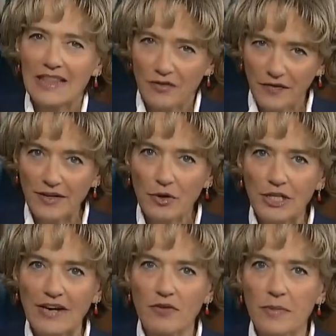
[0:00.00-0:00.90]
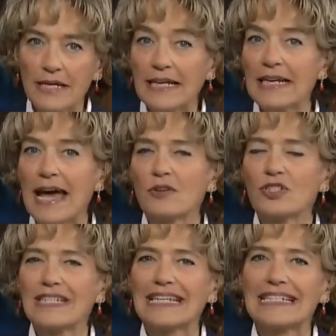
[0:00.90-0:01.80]
The federal government
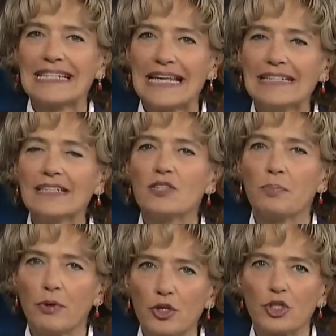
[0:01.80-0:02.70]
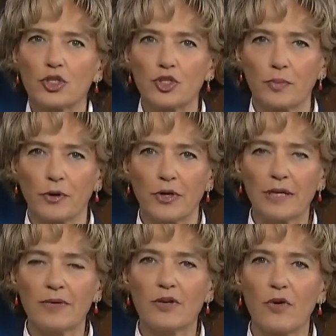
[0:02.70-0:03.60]
announced its latest push to spur
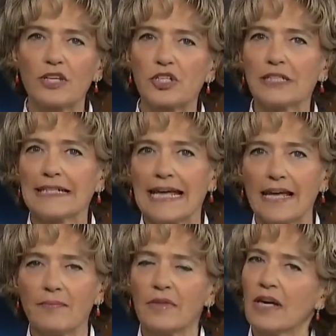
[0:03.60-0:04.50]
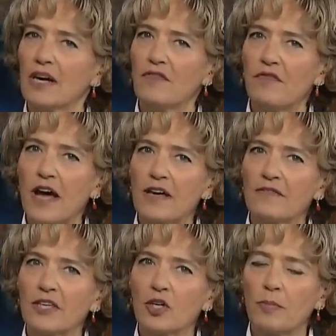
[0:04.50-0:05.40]
immigration today. A
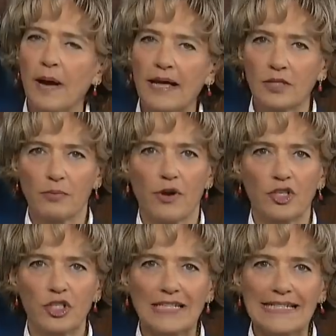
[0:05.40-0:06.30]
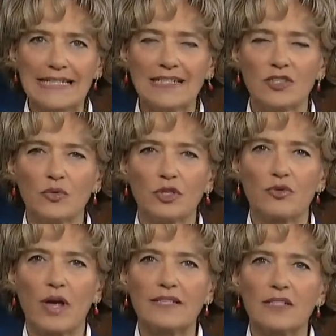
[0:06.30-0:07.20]
five year pilot project seeks to
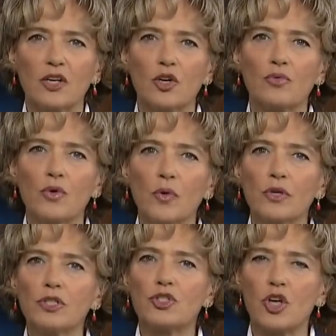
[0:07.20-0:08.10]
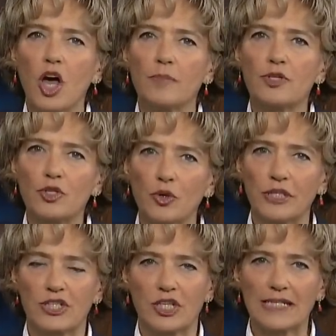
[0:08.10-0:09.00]
address rural job
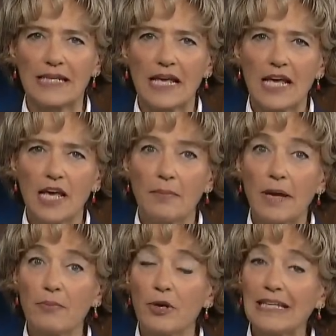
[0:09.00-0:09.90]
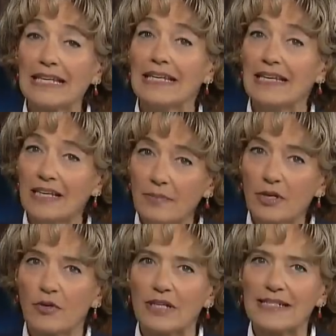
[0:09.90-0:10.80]
shortages by bringing
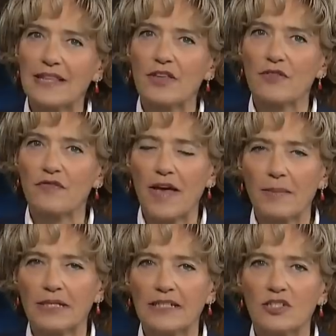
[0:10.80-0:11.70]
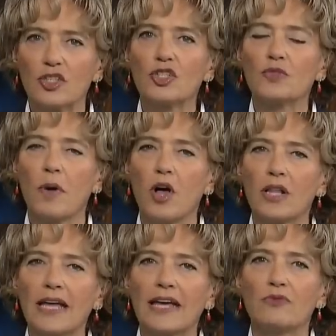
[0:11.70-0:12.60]
immigrants and their families to
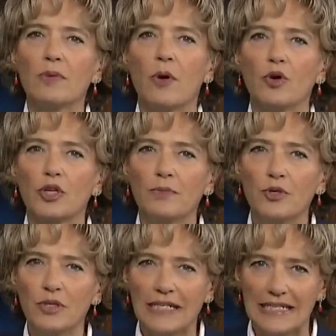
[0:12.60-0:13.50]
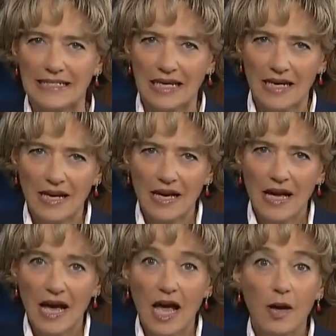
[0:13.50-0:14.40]
small and remote communities.
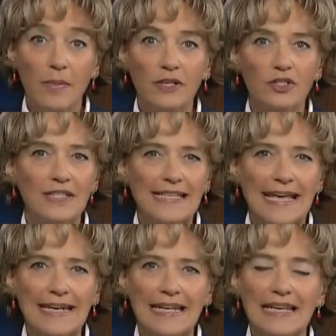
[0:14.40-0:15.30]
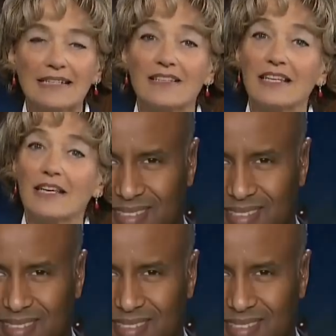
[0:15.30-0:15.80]
Ahmed Hussen is the